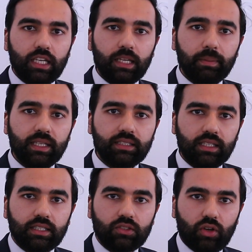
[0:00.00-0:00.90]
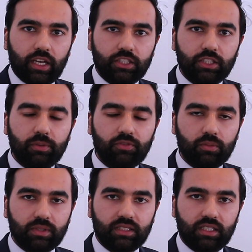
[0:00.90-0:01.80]
EPCs, or Energy
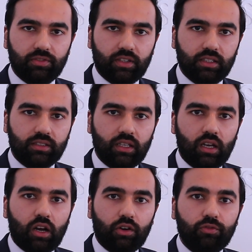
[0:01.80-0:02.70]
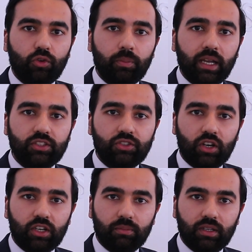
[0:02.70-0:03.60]
Performance Certificates, are a 4-page
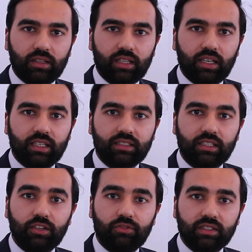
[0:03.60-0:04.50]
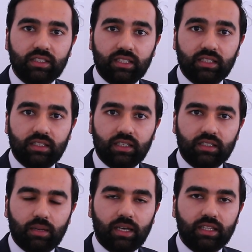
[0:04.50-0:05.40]
document that lists the different statistics
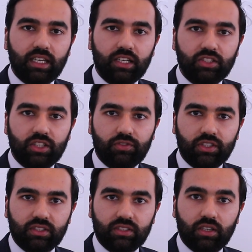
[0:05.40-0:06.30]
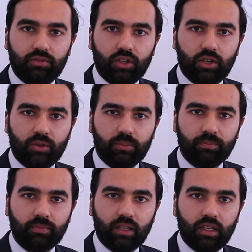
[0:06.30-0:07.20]
about the energy efficiency of your
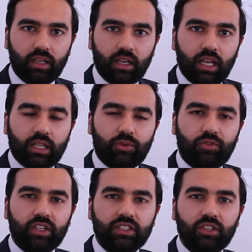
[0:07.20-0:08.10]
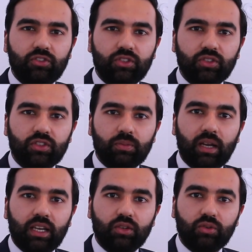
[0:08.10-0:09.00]
home. They were first introduced
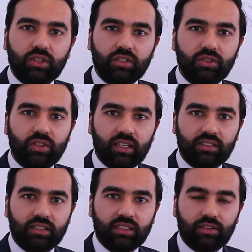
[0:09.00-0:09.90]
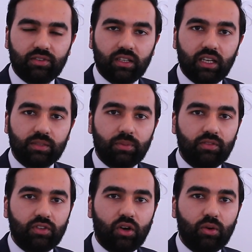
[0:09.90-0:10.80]
back in August 2007 as
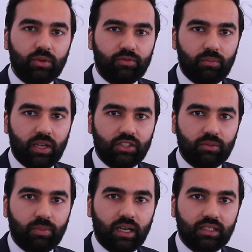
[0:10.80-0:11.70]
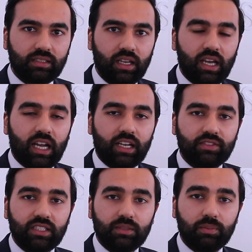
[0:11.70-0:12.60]
part of the Home Information Packs and have
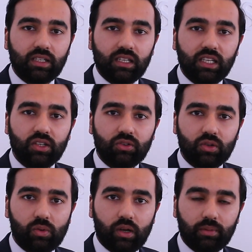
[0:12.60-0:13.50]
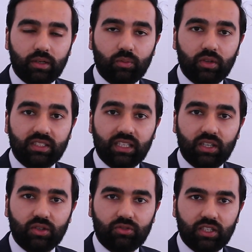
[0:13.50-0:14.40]
since been a legal requirement when
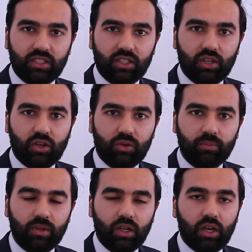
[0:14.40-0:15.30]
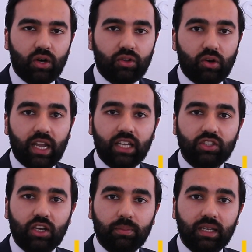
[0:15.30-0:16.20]
selling or renting your home, although
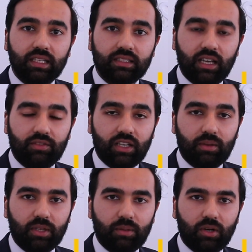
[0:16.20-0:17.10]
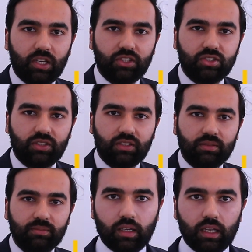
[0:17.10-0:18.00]
HIPs have now been abolished.
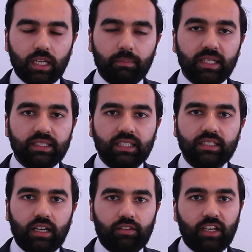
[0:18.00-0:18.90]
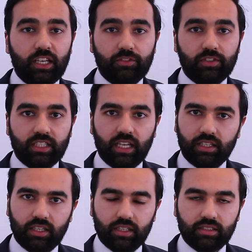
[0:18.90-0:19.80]
EPCs are valid for
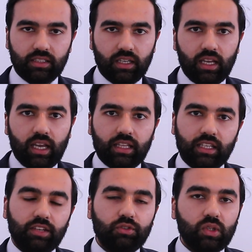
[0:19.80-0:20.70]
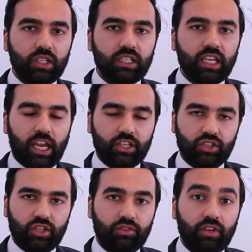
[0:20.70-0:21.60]
10 years and they give you an
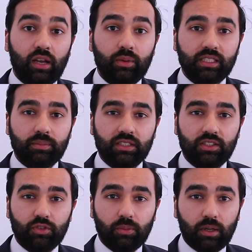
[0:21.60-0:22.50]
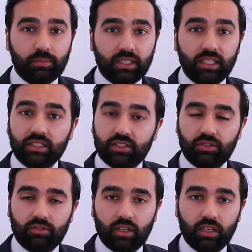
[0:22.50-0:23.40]
indication of how expensive your property is
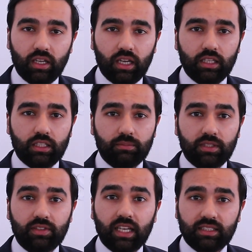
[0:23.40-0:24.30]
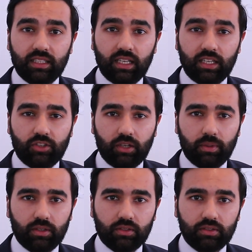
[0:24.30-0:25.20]
to run in terms of gas and electric
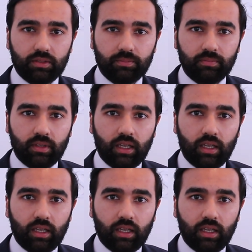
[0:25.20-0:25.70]
bills.